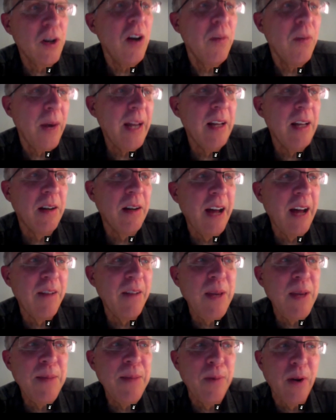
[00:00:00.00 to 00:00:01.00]
already a lot
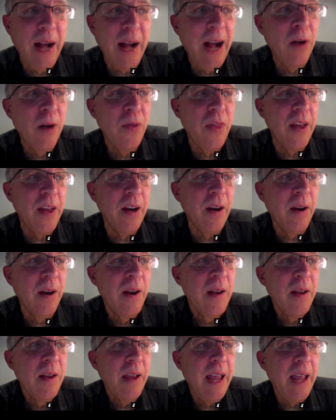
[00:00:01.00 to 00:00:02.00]
of people out there,
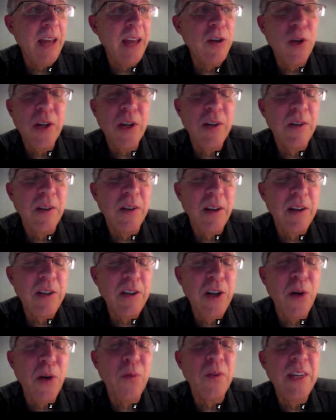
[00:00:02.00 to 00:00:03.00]
and you
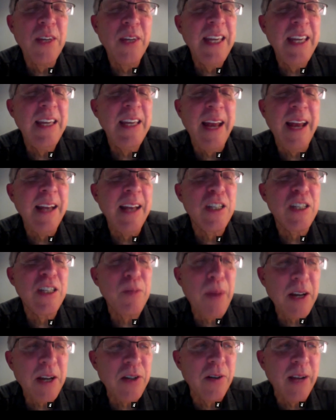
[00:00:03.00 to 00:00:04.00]
don't need any
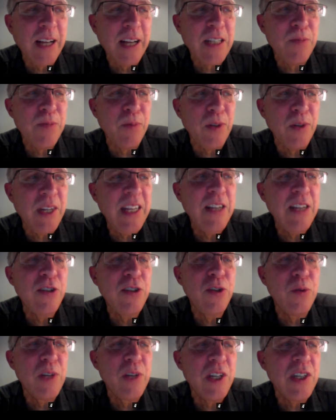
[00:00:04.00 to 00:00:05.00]
special
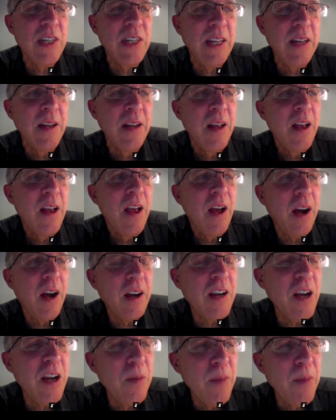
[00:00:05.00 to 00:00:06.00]
expertise. You just need
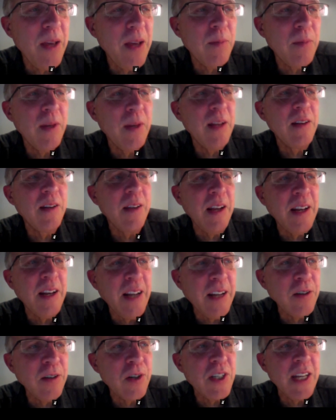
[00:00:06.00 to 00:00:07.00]
a commitment and an
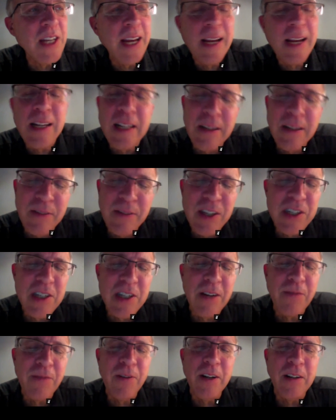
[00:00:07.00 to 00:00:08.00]
understanding of this
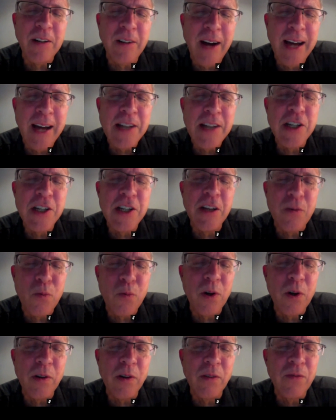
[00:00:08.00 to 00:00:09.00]
different logic and
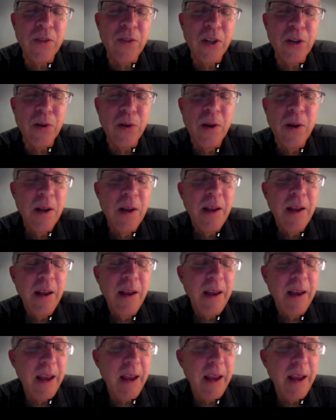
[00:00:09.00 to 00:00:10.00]
worldview,
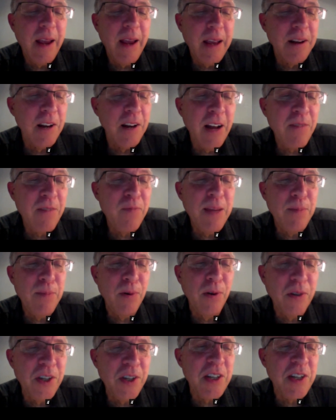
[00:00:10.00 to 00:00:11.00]
and enough
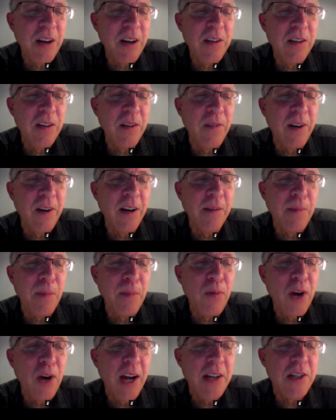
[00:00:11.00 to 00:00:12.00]
people to start to develop a
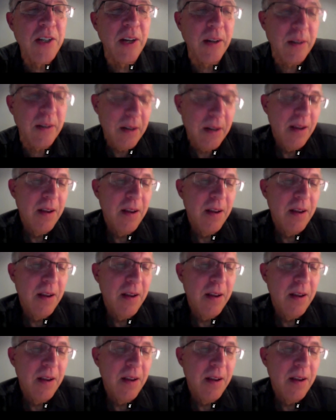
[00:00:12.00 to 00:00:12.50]
project.